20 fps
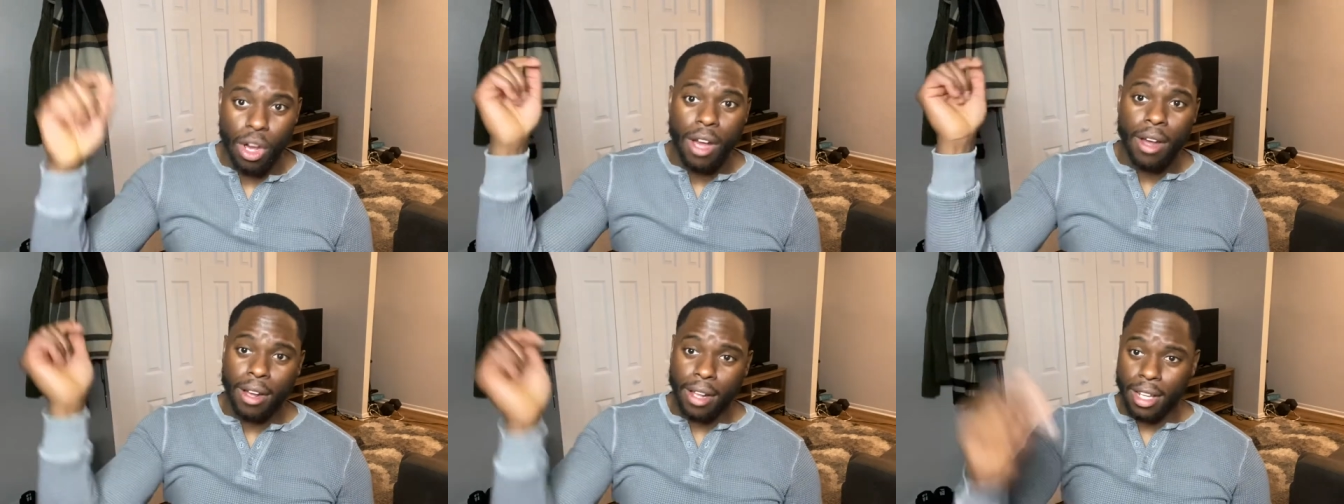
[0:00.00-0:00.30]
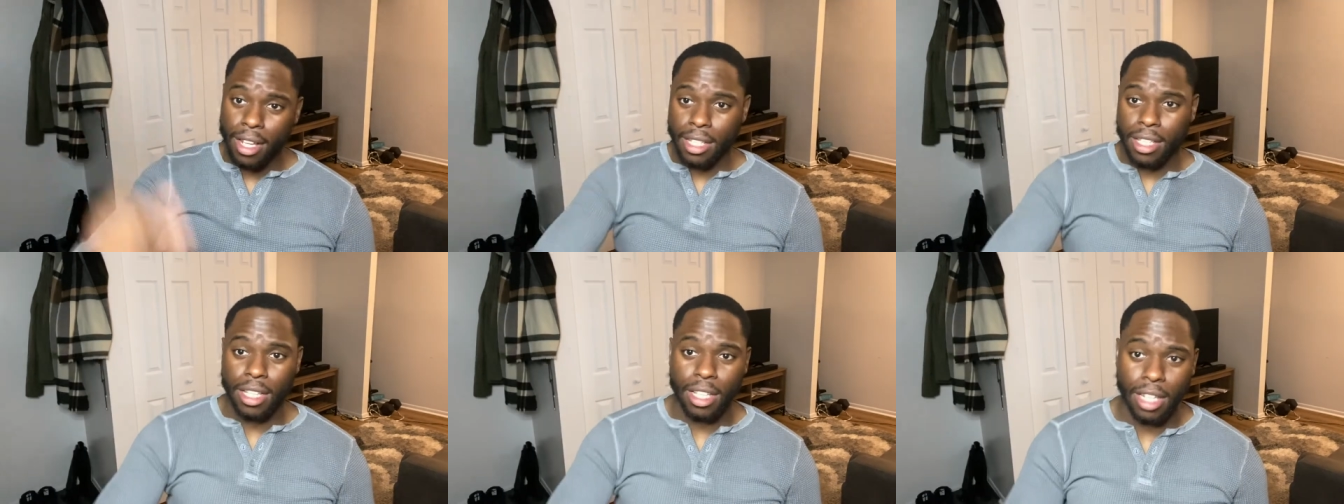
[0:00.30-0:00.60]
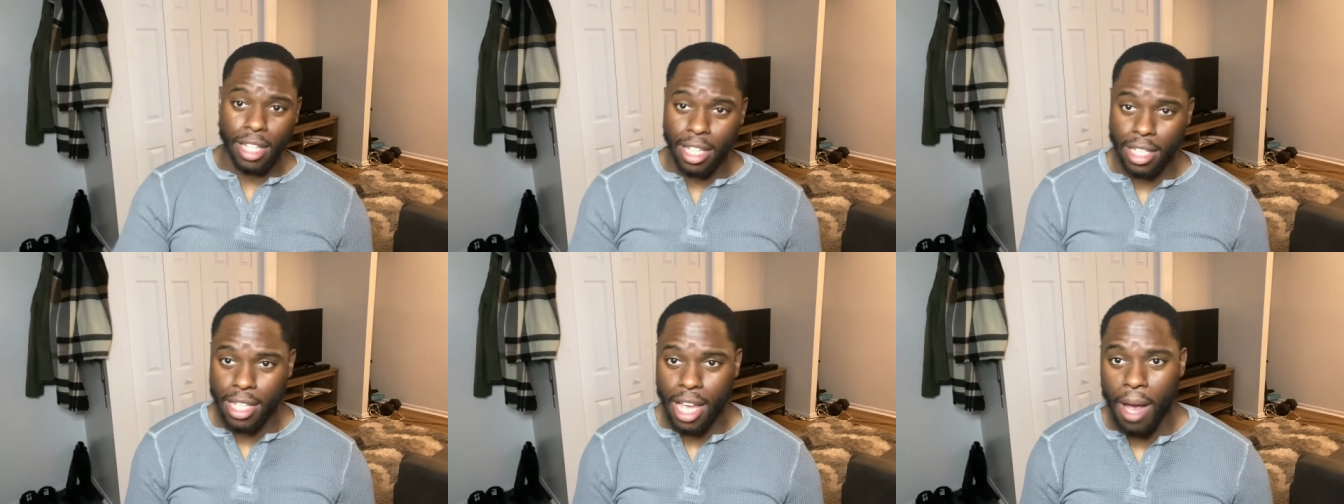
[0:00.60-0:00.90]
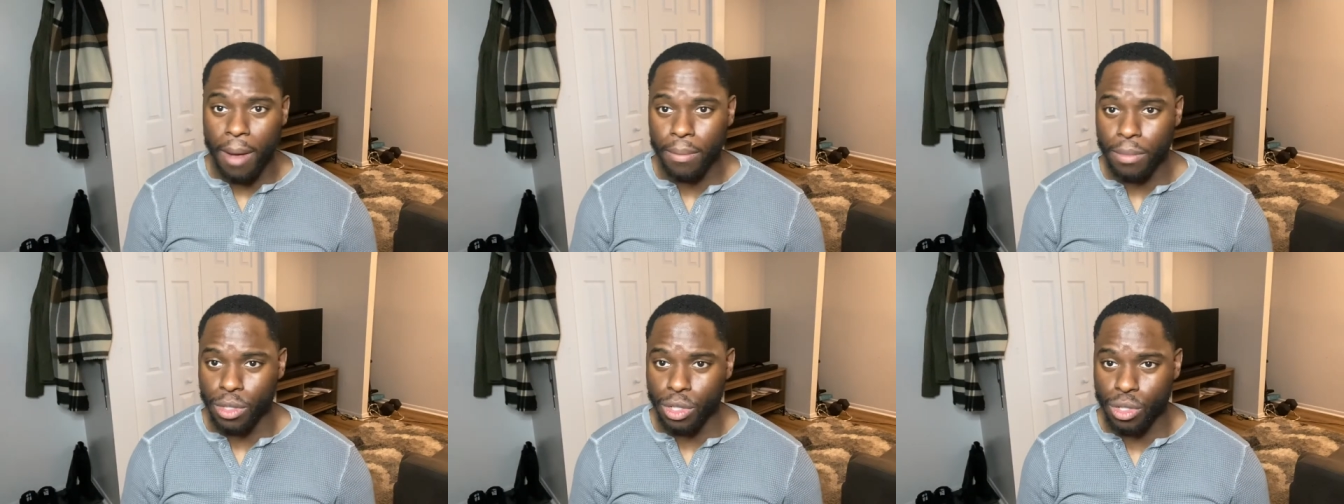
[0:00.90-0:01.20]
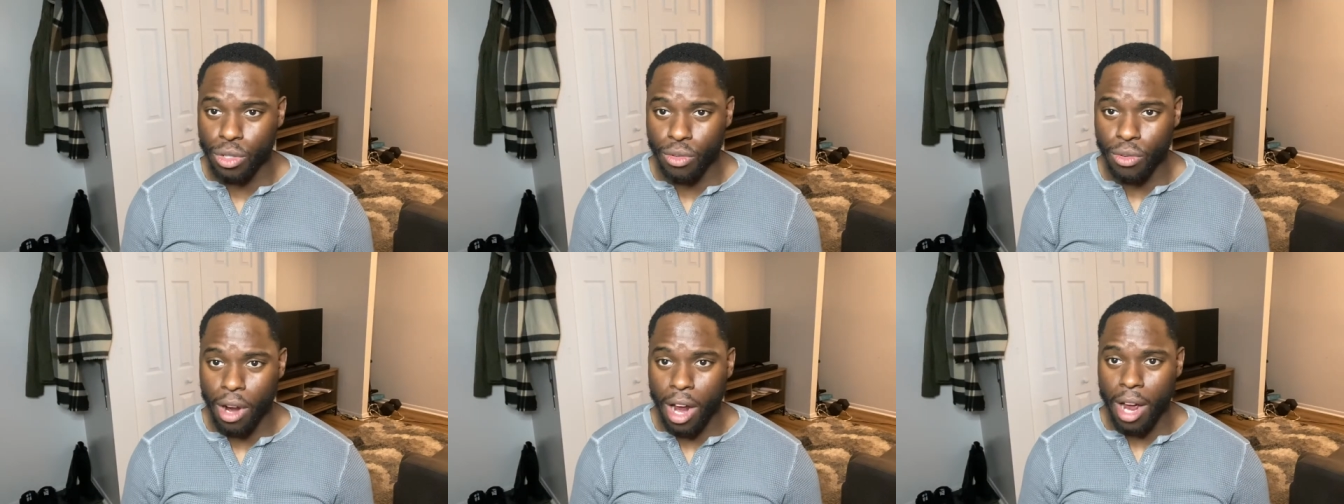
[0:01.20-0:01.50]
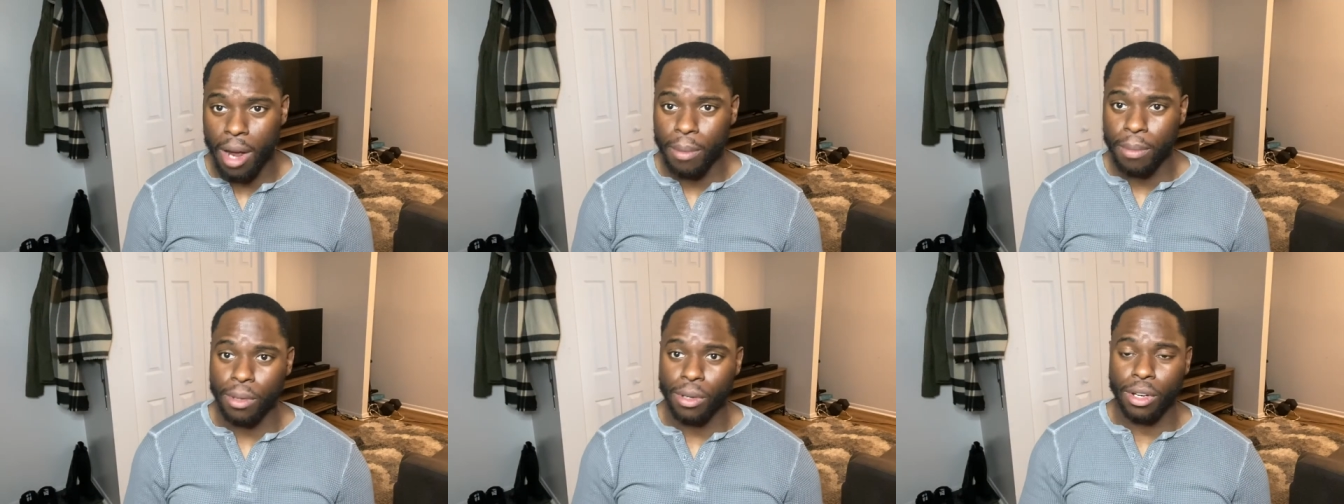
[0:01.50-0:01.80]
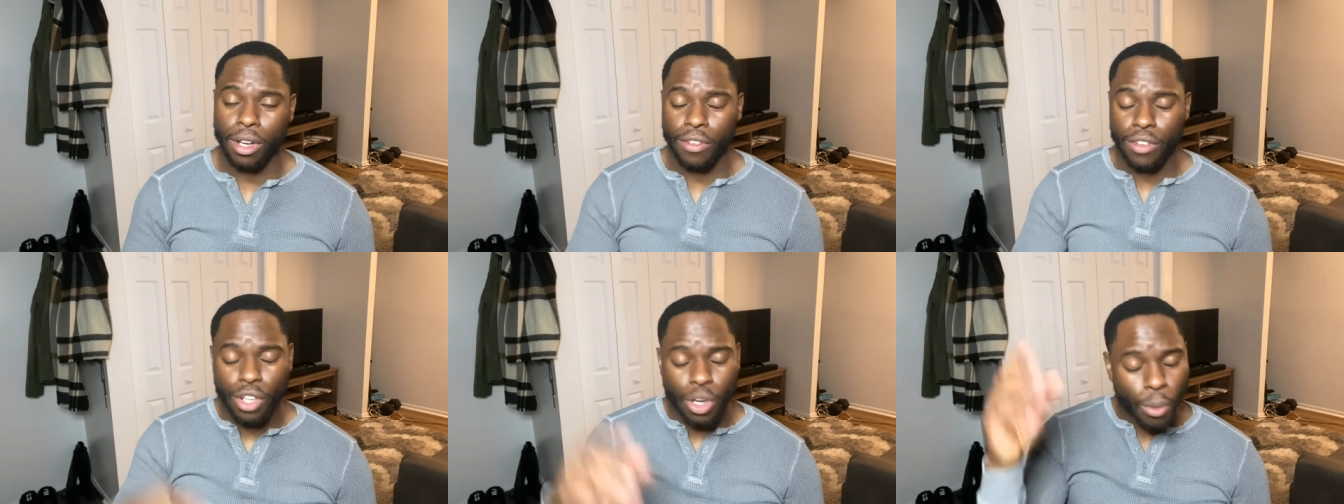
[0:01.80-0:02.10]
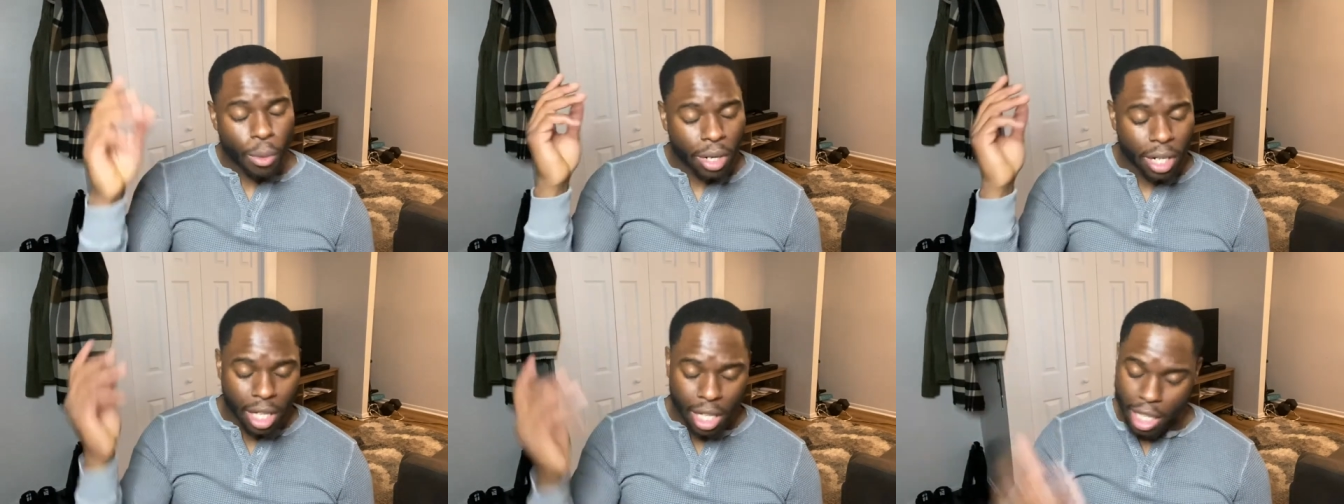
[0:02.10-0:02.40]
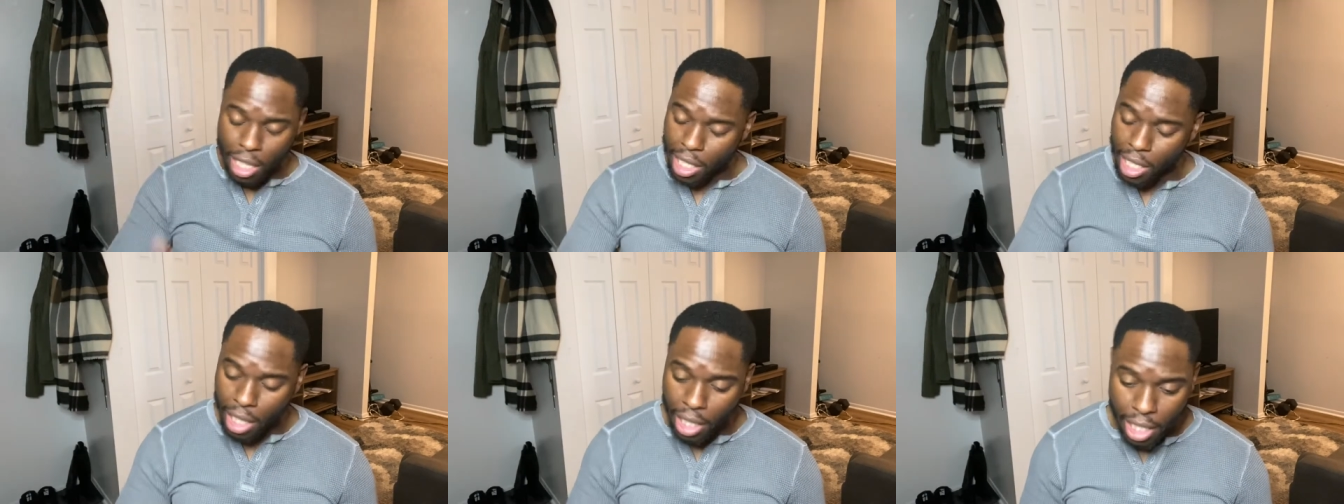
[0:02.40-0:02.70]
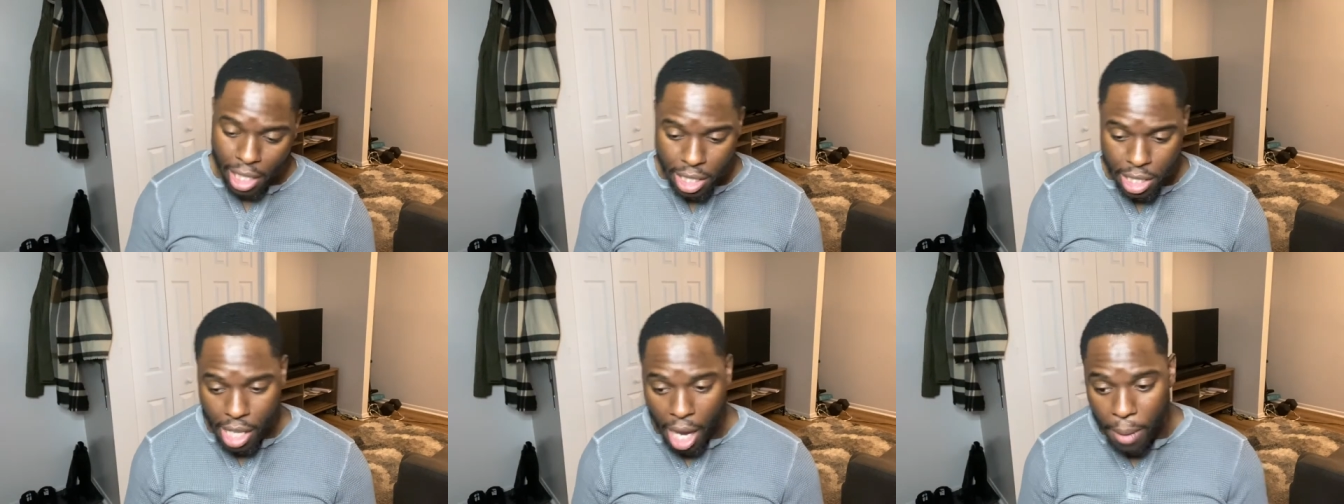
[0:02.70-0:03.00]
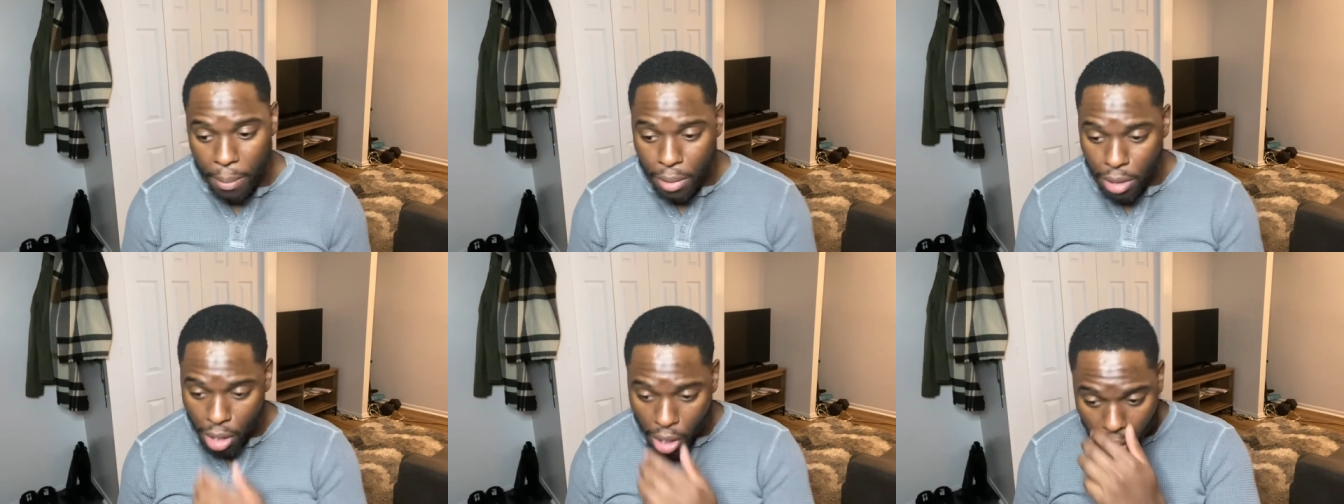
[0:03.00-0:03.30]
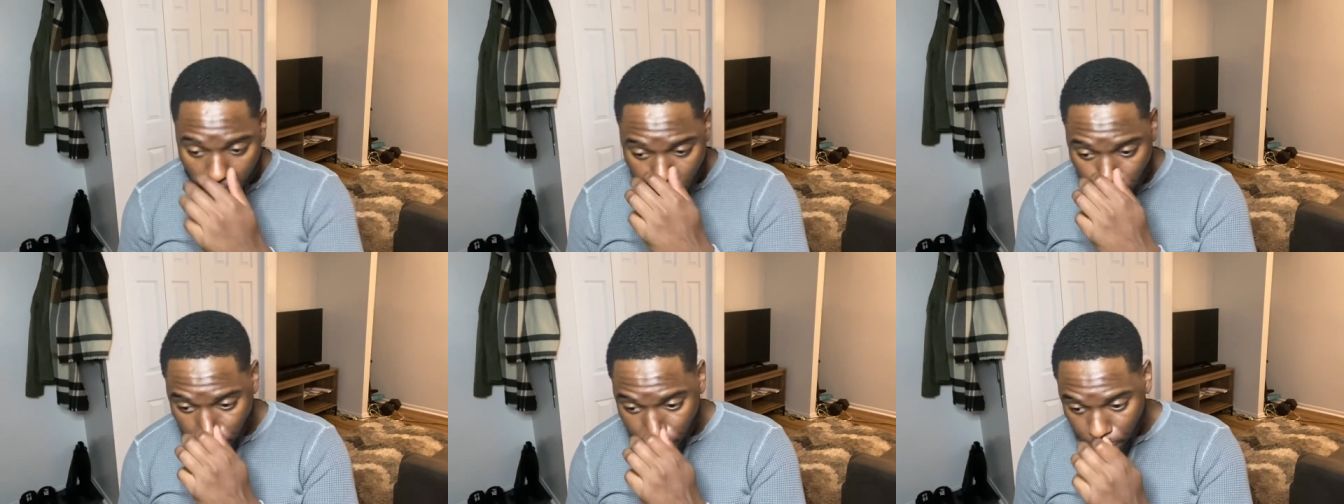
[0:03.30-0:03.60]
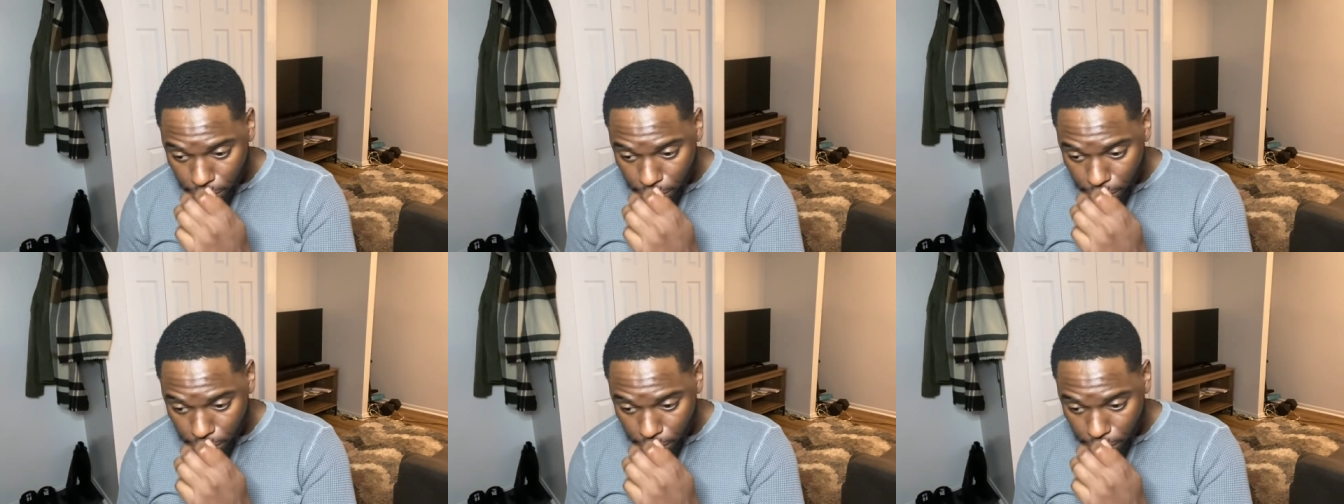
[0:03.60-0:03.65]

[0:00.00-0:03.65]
Click the link down Subscribe. If you don't want to click the links down below,